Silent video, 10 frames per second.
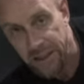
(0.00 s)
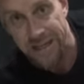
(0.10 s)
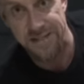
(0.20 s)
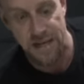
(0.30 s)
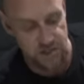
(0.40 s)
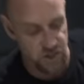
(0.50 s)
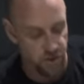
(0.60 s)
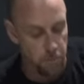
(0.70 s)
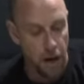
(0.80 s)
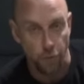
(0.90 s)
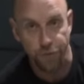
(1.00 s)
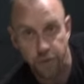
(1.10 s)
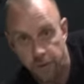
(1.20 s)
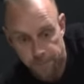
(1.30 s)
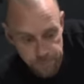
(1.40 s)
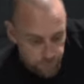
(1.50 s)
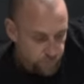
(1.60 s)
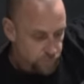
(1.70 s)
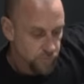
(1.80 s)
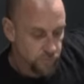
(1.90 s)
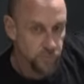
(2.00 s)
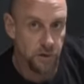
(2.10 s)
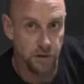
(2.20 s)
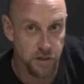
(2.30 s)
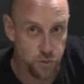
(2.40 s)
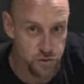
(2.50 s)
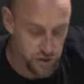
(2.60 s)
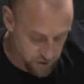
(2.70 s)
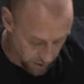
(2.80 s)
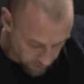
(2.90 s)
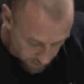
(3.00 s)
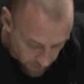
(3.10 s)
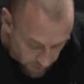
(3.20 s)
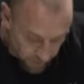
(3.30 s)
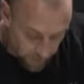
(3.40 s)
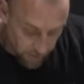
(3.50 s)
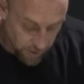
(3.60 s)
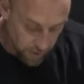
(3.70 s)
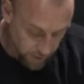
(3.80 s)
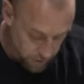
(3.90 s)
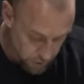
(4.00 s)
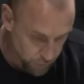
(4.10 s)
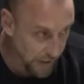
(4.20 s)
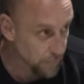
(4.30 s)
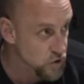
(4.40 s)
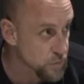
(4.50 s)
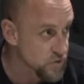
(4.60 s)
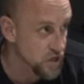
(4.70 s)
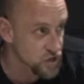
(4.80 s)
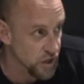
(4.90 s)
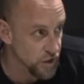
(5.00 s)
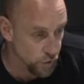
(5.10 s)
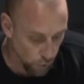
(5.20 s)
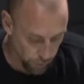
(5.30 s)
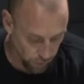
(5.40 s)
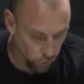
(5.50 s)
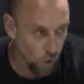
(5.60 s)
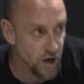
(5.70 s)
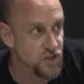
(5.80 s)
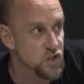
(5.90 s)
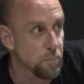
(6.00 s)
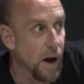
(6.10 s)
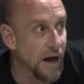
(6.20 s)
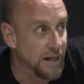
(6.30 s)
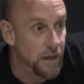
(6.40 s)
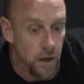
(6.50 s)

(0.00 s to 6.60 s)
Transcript: He takes it in the mouth. And that's what she said. You get in this position and you're going across his body.